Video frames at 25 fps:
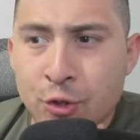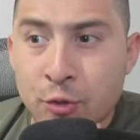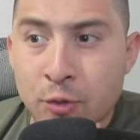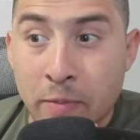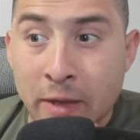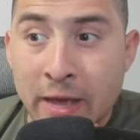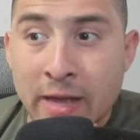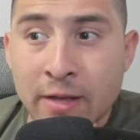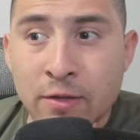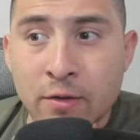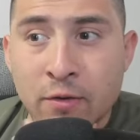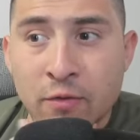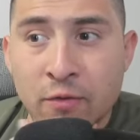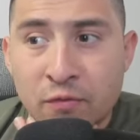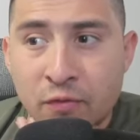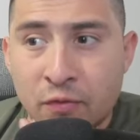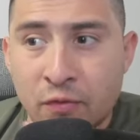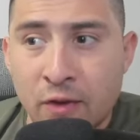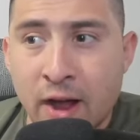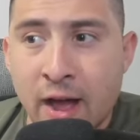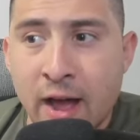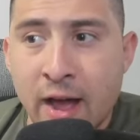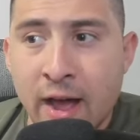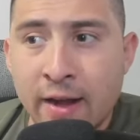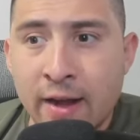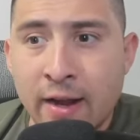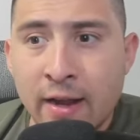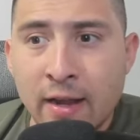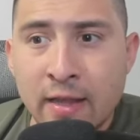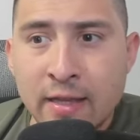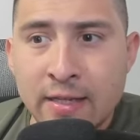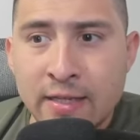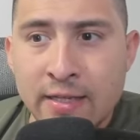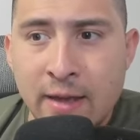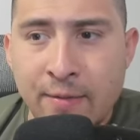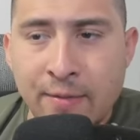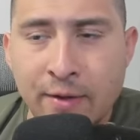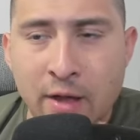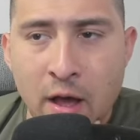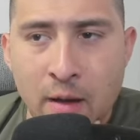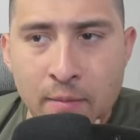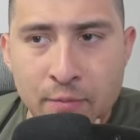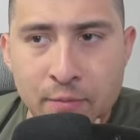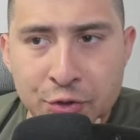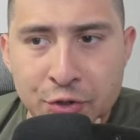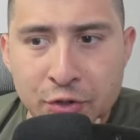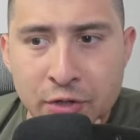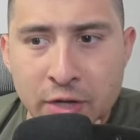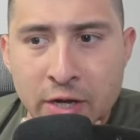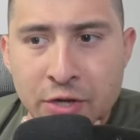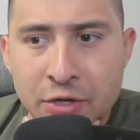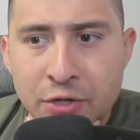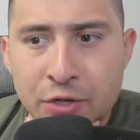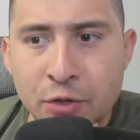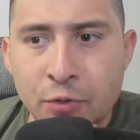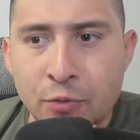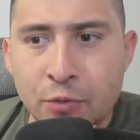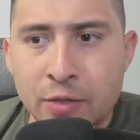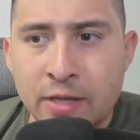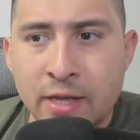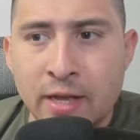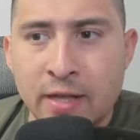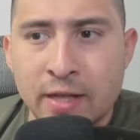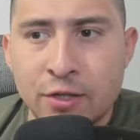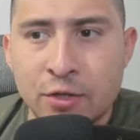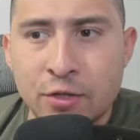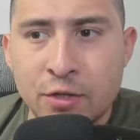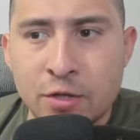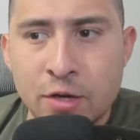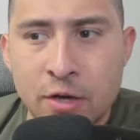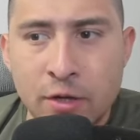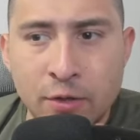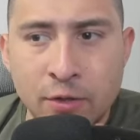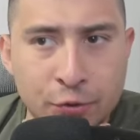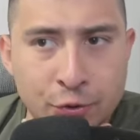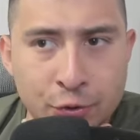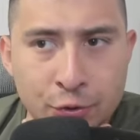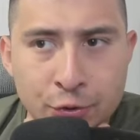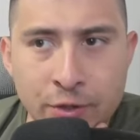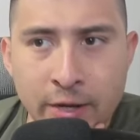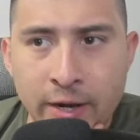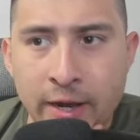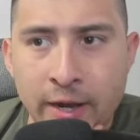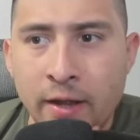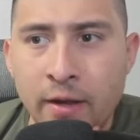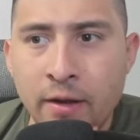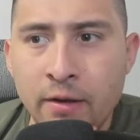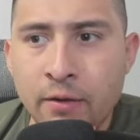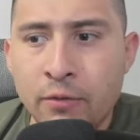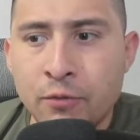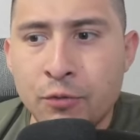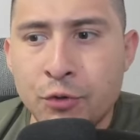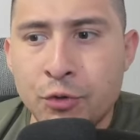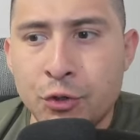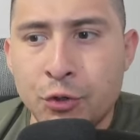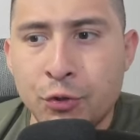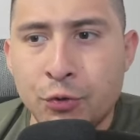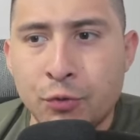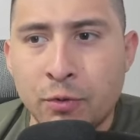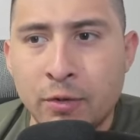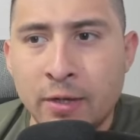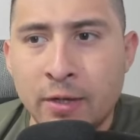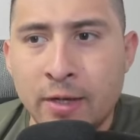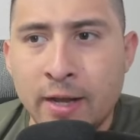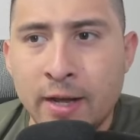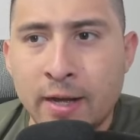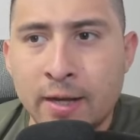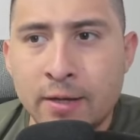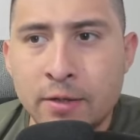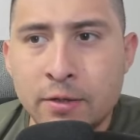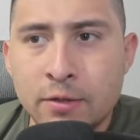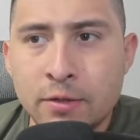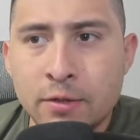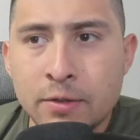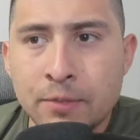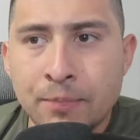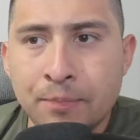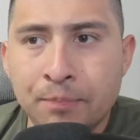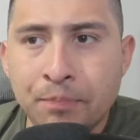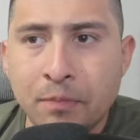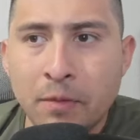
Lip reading: based on Friday, let's have a conversation with that's done today, which is really nice.